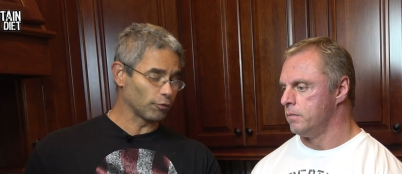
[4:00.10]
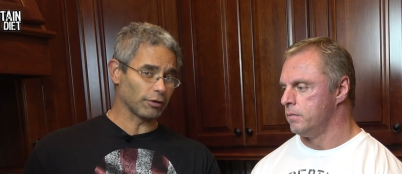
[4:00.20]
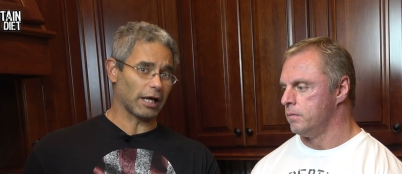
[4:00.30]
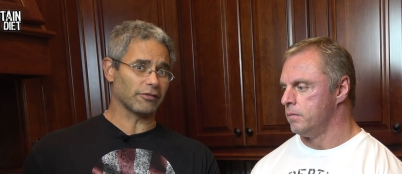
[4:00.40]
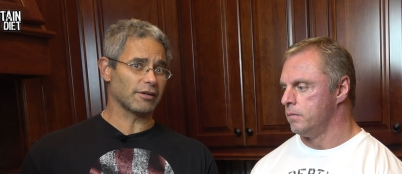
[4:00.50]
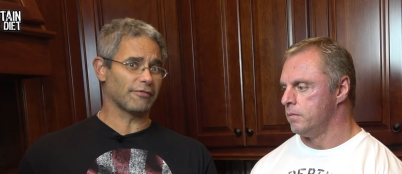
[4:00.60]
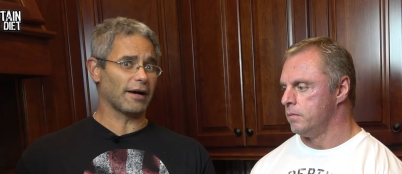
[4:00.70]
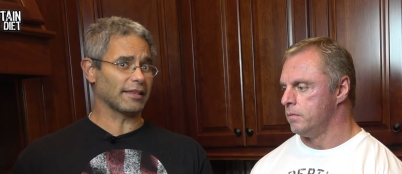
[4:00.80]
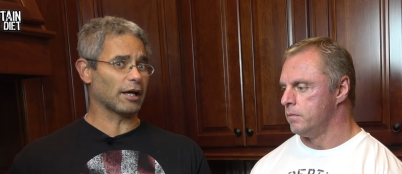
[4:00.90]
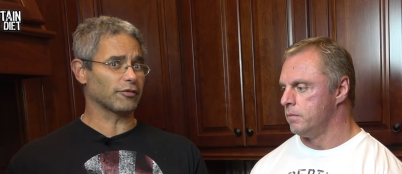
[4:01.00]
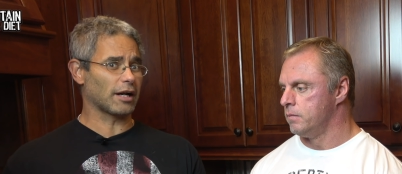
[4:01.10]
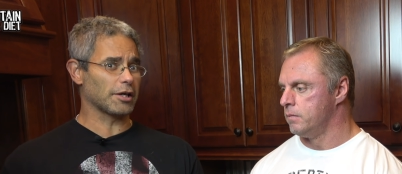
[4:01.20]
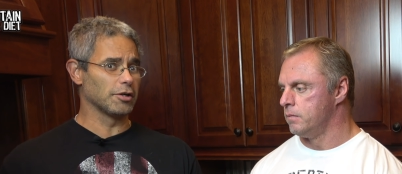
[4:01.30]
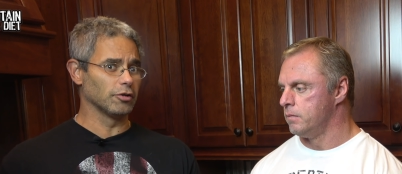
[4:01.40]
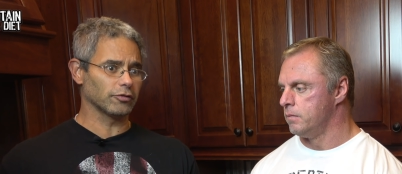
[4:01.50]
Speaker 1: 2,000 and 5,000
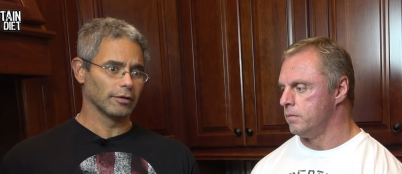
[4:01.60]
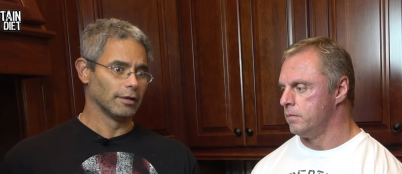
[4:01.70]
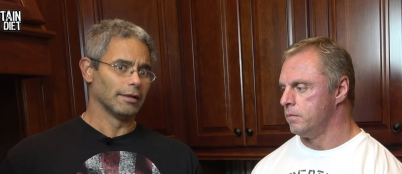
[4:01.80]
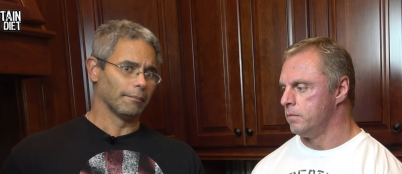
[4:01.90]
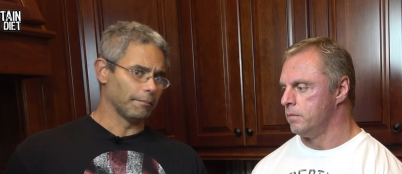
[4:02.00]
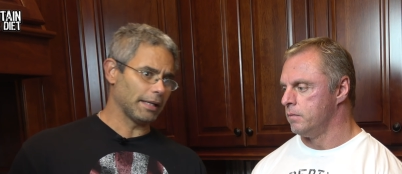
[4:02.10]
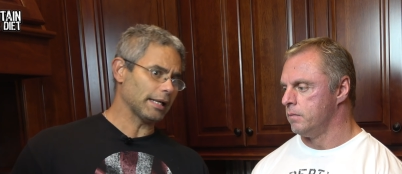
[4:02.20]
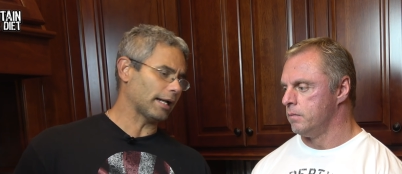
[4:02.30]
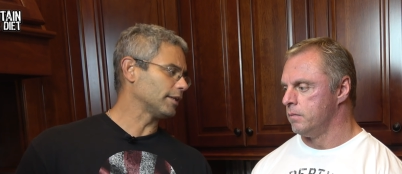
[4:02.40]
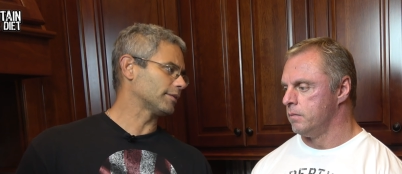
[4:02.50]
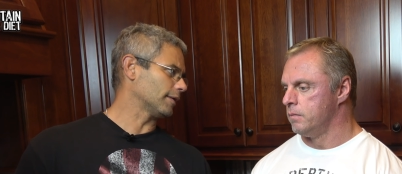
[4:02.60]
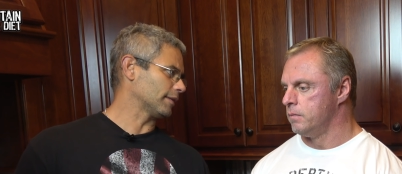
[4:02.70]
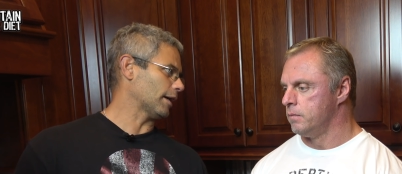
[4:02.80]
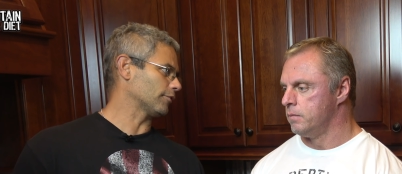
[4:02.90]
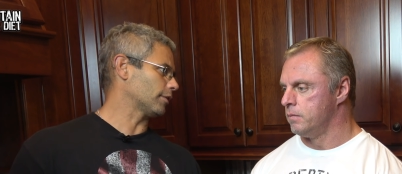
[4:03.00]
IUs. Me, I need
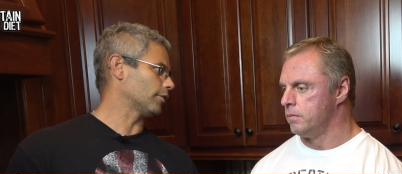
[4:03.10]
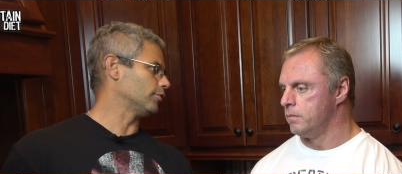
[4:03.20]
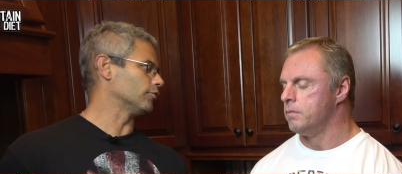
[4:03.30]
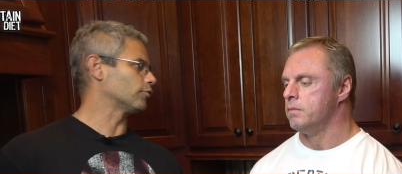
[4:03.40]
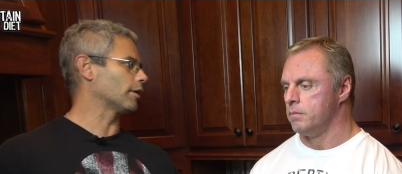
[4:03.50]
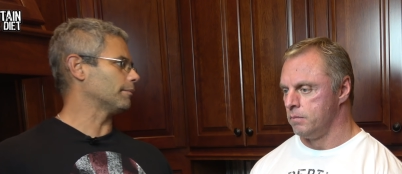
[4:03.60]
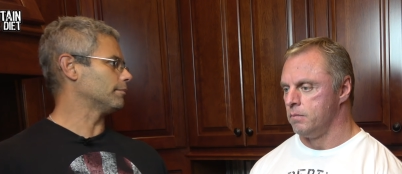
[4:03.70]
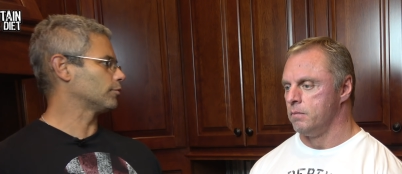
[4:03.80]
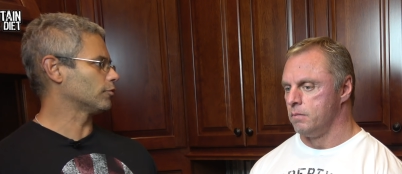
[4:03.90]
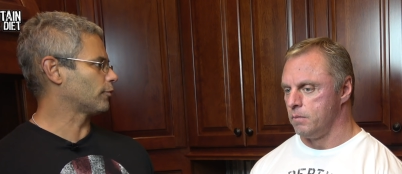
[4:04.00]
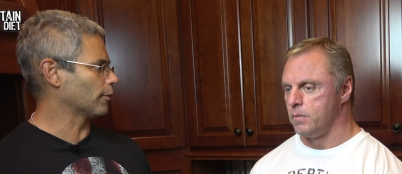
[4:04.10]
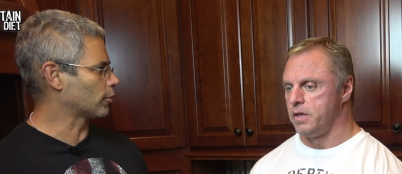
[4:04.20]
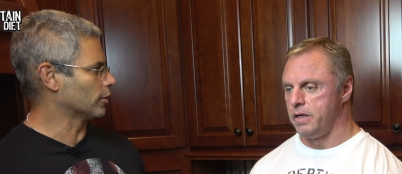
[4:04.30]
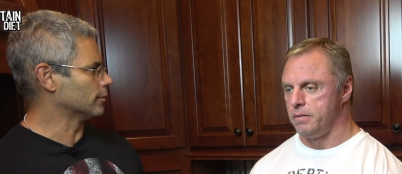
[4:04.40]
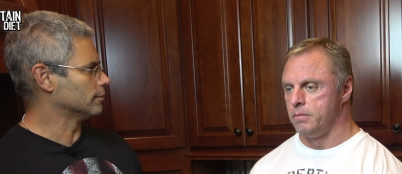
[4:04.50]
10,000 IUs to get to feel
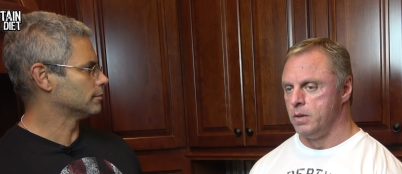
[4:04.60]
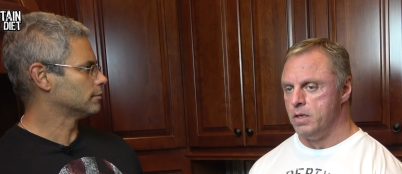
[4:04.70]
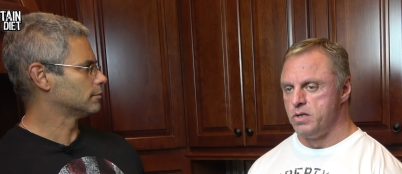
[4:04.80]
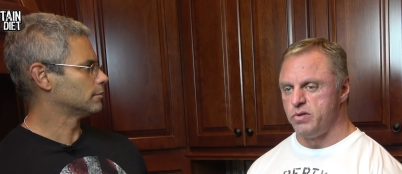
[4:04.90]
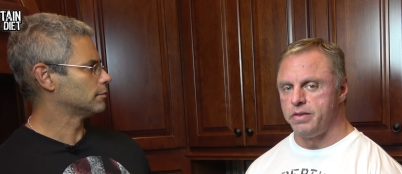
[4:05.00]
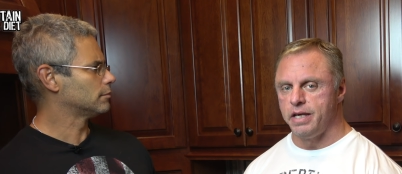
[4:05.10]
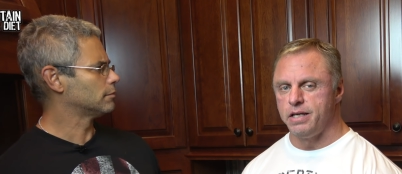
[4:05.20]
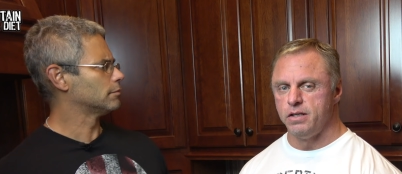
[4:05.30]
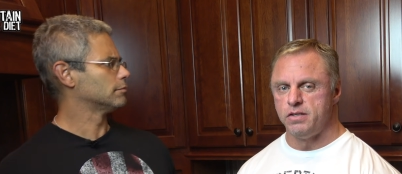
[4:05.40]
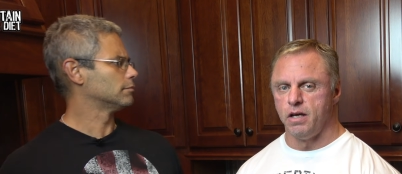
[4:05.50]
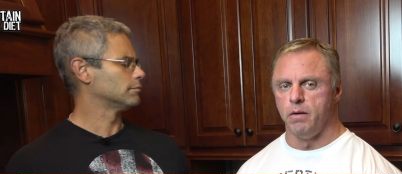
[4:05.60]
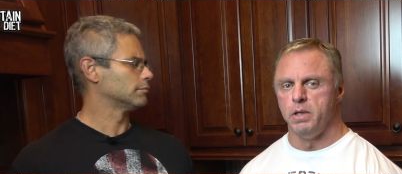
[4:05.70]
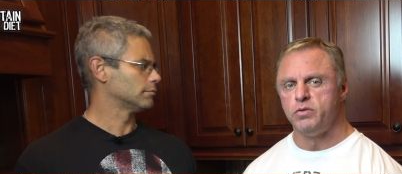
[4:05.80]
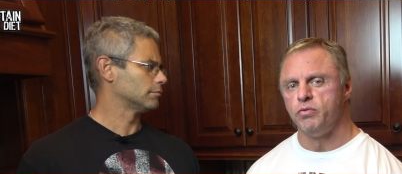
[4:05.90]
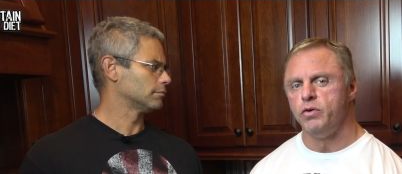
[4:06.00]
good.
Speaker 2: So I think it's um,
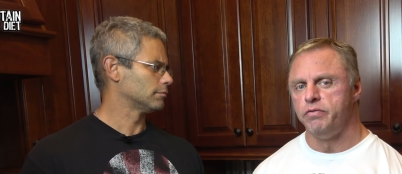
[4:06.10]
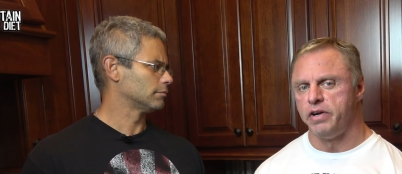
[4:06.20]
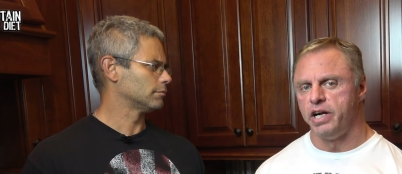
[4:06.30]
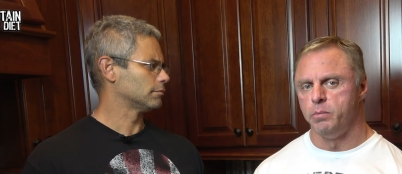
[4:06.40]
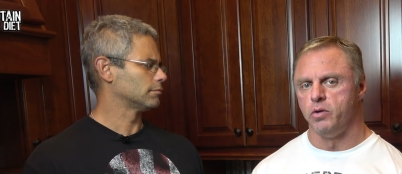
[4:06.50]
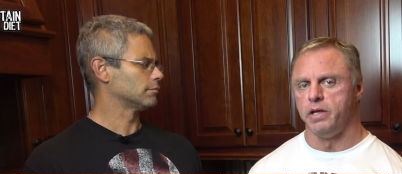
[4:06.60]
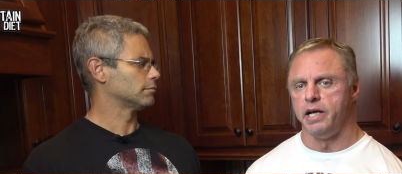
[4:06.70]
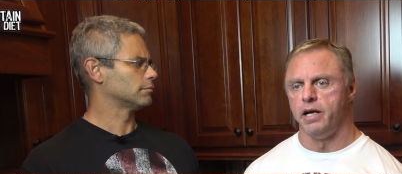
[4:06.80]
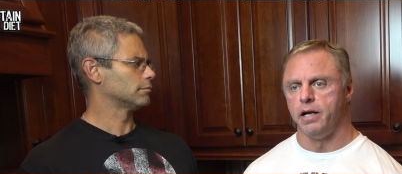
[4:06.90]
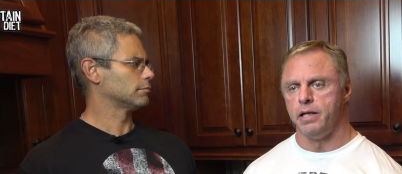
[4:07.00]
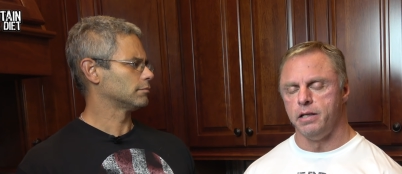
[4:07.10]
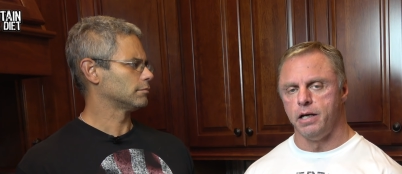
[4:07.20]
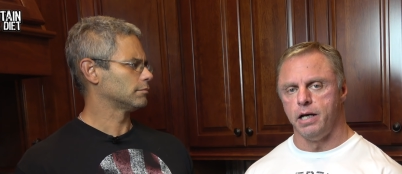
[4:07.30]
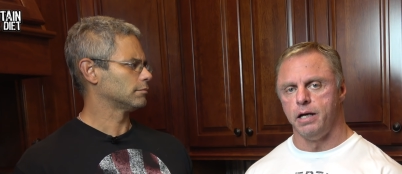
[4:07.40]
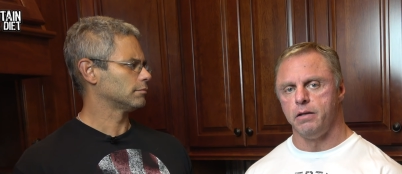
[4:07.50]
it's a real variable there, and
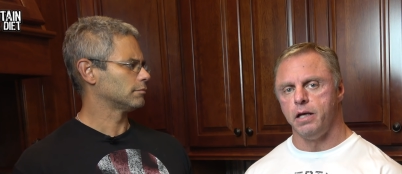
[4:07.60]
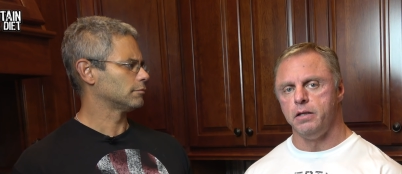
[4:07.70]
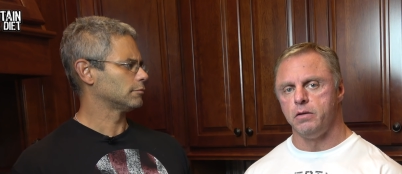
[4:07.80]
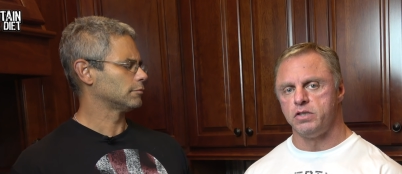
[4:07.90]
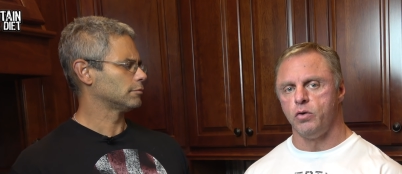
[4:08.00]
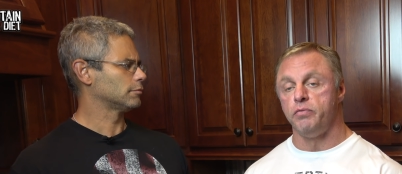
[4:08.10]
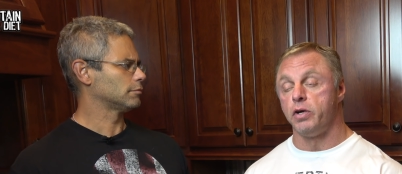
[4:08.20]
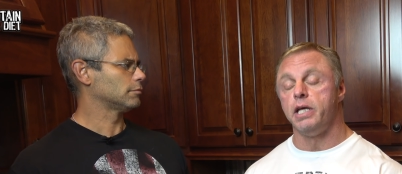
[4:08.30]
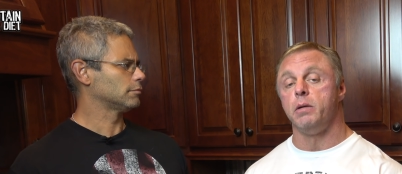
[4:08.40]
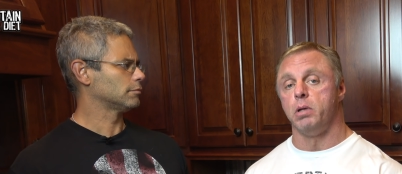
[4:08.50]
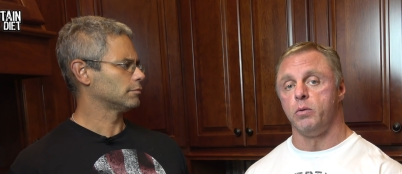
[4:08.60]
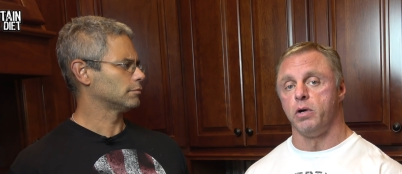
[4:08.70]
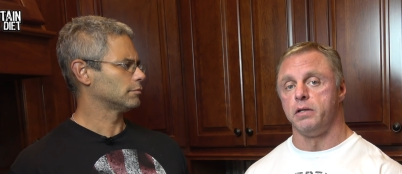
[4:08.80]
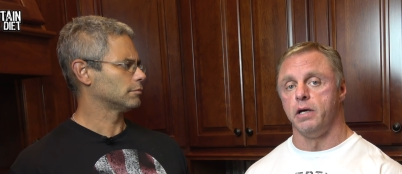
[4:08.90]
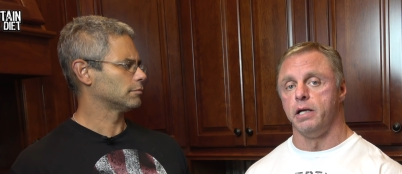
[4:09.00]
uh, so if you're getting blood
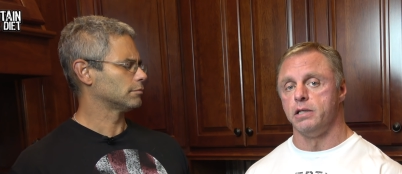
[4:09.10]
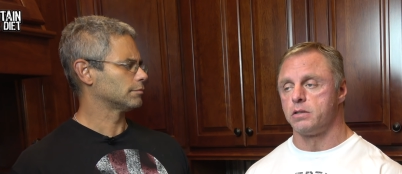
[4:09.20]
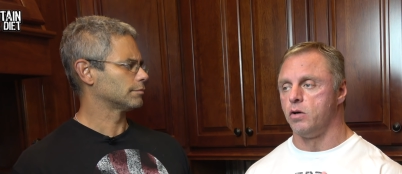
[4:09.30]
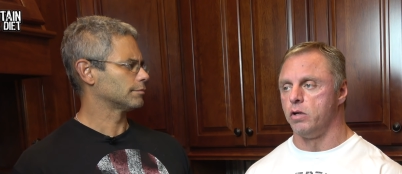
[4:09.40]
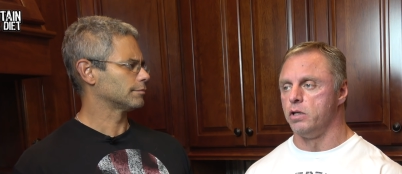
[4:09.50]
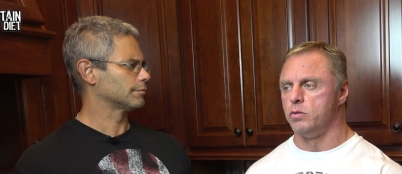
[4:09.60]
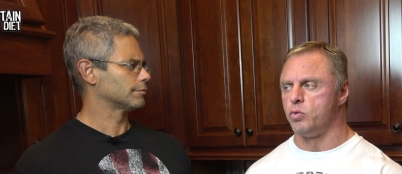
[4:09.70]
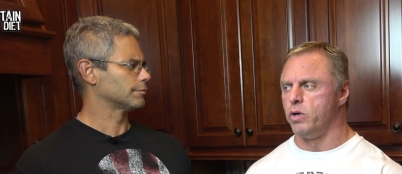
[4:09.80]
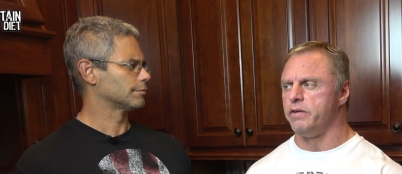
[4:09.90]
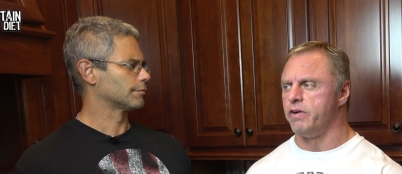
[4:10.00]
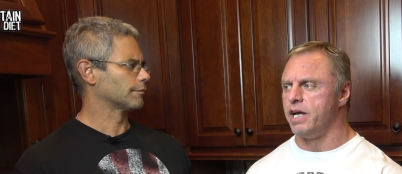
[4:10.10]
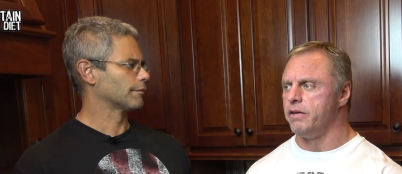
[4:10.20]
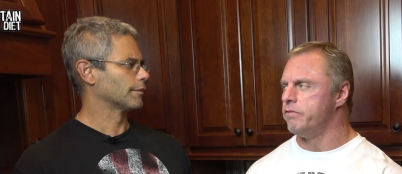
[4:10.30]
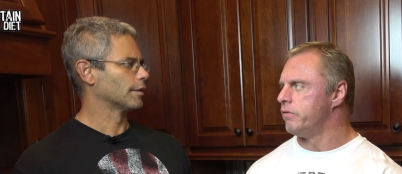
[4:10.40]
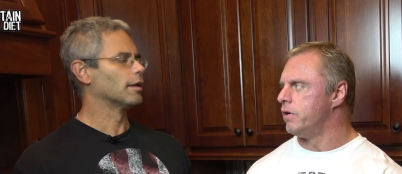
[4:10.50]
work done, it's called a
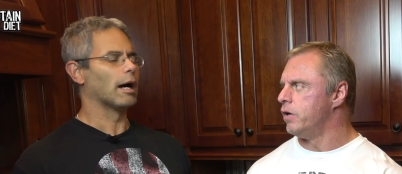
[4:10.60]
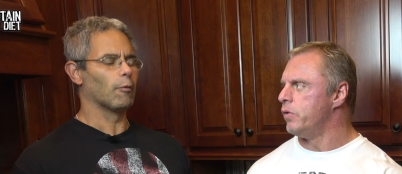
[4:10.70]
25 OHD.